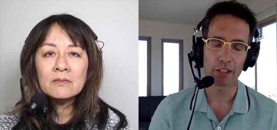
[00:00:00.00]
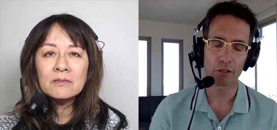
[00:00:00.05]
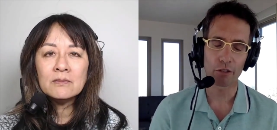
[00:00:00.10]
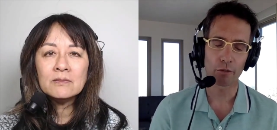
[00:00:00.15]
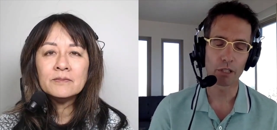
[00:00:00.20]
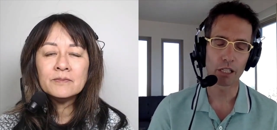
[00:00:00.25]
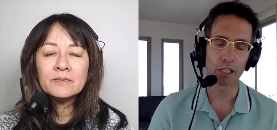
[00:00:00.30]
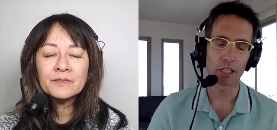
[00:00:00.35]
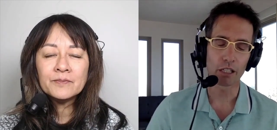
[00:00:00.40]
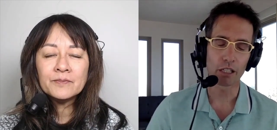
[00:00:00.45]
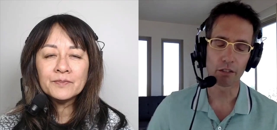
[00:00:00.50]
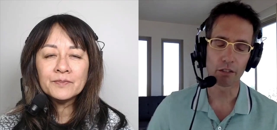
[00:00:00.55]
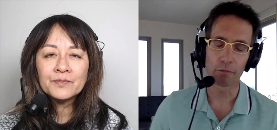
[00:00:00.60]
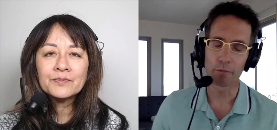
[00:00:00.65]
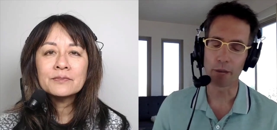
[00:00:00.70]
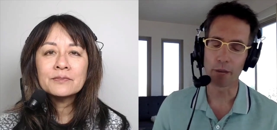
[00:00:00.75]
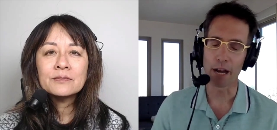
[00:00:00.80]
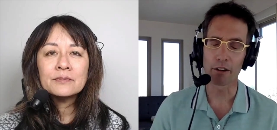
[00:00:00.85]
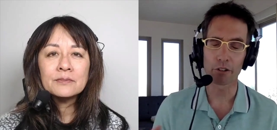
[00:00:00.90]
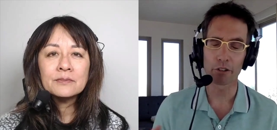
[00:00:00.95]
Speaker 1: last week of
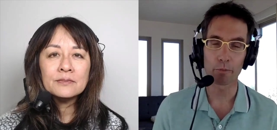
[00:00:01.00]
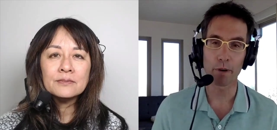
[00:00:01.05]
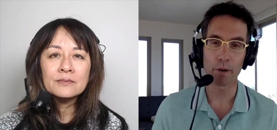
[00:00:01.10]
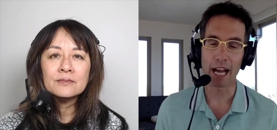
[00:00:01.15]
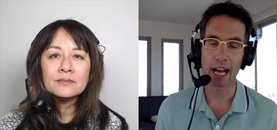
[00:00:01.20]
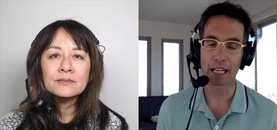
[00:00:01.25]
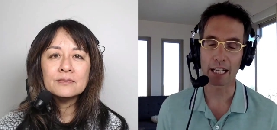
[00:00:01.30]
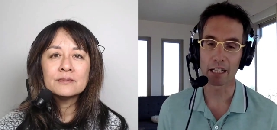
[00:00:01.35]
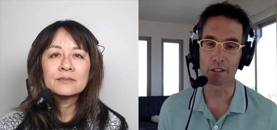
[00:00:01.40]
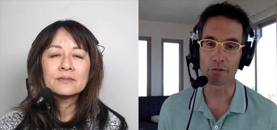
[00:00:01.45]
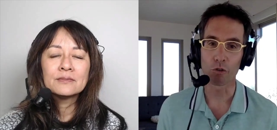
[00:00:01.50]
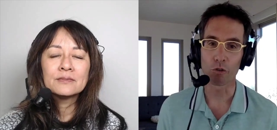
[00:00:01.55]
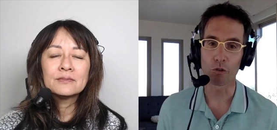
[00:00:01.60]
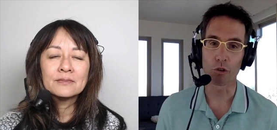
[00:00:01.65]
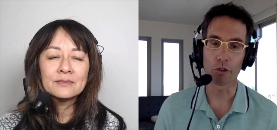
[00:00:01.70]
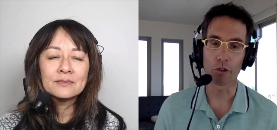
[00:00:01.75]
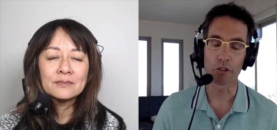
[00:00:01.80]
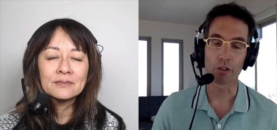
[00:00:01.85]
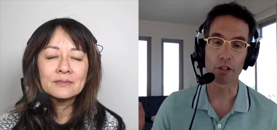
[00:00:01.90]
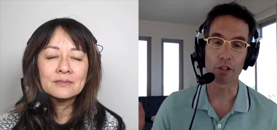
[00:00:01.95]
bounce back and
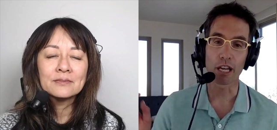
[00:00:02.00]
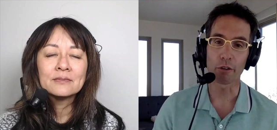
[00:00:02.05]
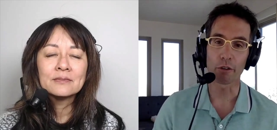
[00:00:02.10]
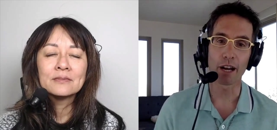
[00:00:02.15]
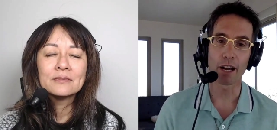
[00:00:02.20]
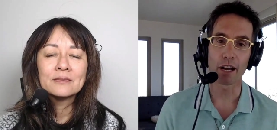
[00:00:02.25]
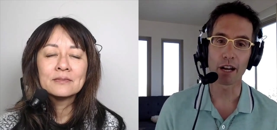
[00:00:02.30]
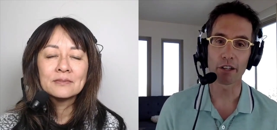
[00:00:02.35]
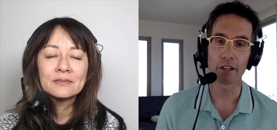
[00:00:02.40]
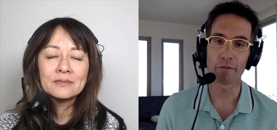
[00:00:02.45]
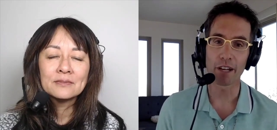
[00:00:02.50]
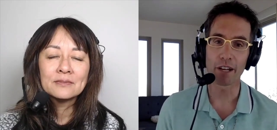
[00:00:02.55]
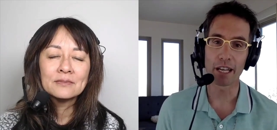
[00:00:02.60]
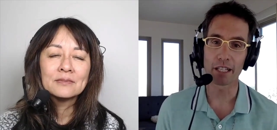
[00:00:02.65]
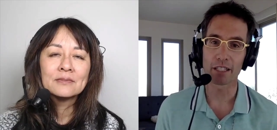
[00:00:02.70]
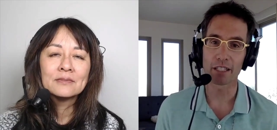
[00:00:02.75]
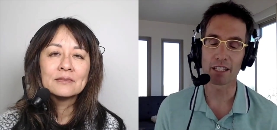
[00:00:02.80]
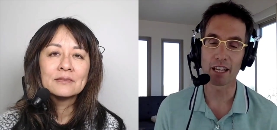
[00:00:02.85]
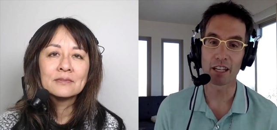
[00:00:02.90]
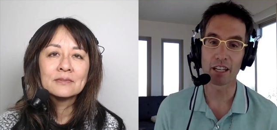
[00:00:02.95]
forth you get a round of
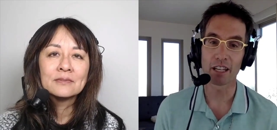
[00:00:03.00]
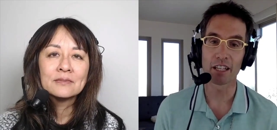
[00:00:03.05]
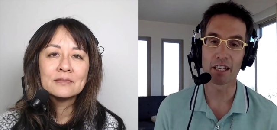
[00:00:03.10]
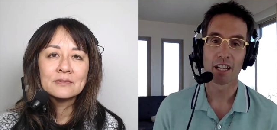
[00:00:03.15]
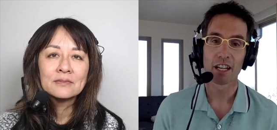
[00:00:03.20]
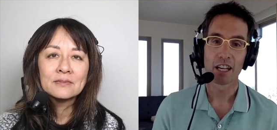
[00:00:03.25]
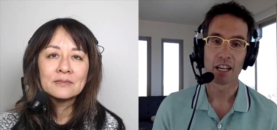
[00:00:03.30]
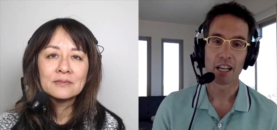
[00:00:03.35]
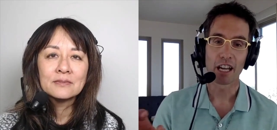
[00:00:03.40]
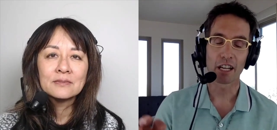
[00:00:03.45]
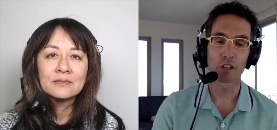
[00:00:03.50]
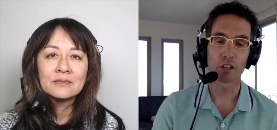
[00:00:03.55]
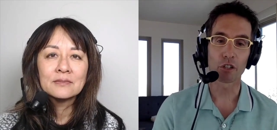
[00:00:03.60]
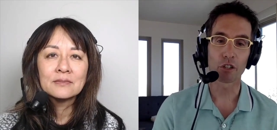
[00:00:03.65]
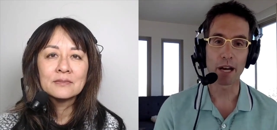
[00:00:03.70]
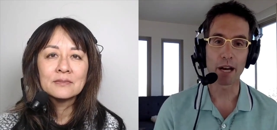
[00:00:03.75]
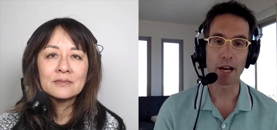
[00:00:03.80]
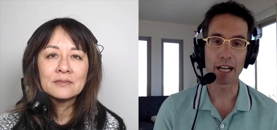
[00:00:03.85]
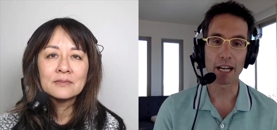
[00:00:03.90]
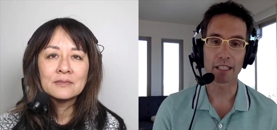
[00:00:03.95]
edits done it goes
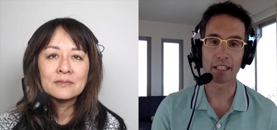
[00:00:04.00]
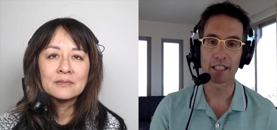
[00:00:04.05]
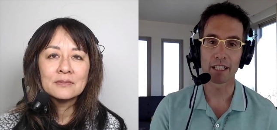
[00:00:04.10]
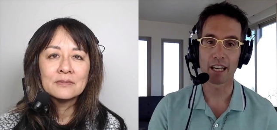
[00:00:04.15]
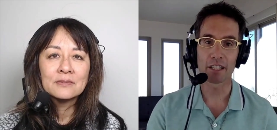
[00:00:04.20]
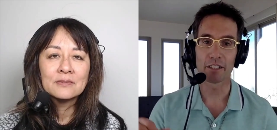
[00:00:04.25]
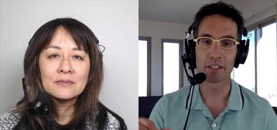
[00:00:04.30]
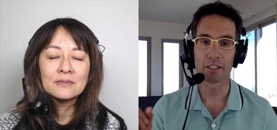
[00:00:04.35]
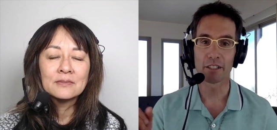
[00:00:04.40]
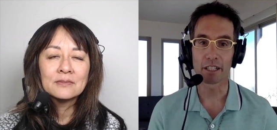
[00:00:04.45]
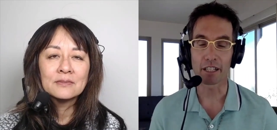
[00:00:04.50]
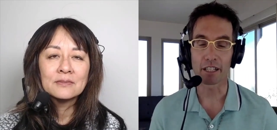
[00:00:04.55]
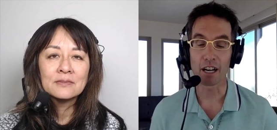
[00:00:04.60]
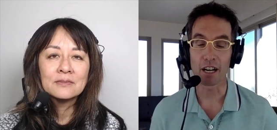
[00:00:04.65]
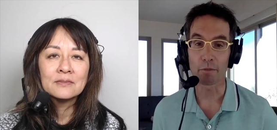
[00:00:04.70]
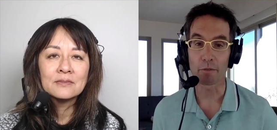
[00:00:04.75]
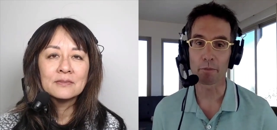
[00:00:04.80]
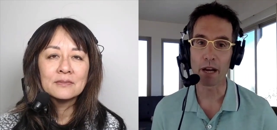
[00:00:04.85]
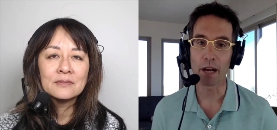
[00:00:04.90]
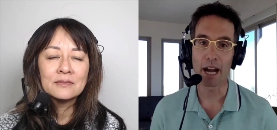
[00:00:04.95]
back to the editor it
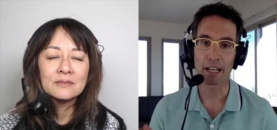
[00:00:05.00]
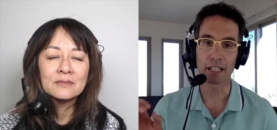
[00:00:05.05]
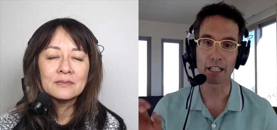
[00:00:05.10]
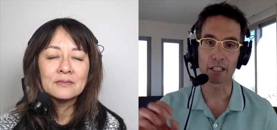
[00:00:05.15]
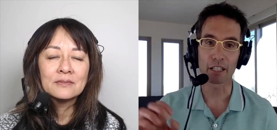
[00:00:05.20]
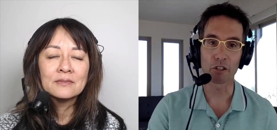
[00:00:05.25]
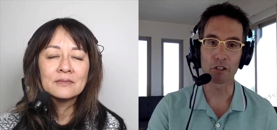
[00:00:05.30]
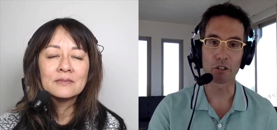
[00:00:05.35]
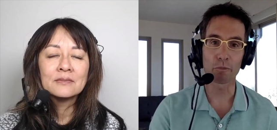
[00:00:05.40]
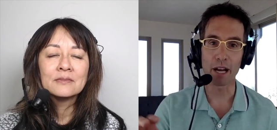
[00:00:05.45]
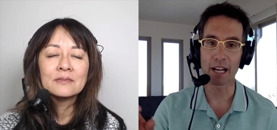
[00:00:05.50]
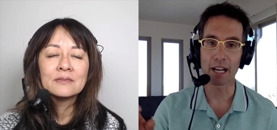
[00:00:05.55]
comes back it goes